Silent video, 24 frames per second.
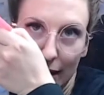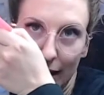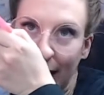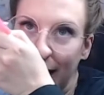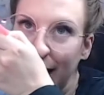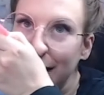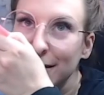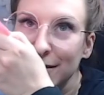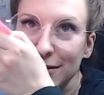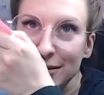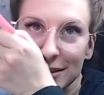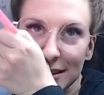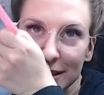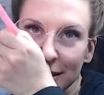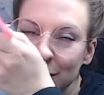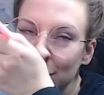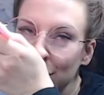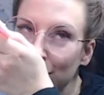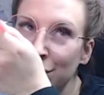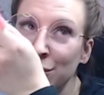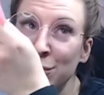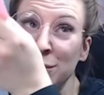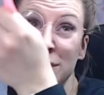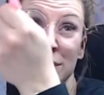I used to
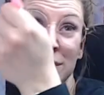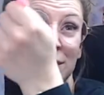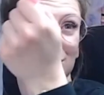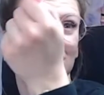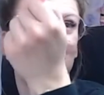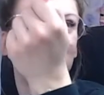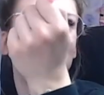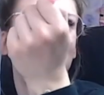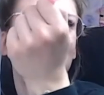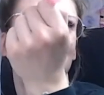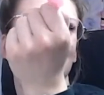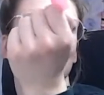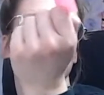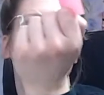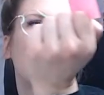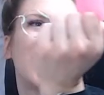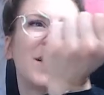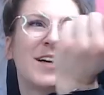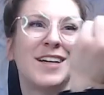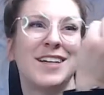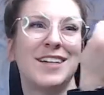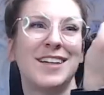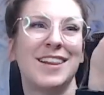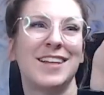do them digitally, but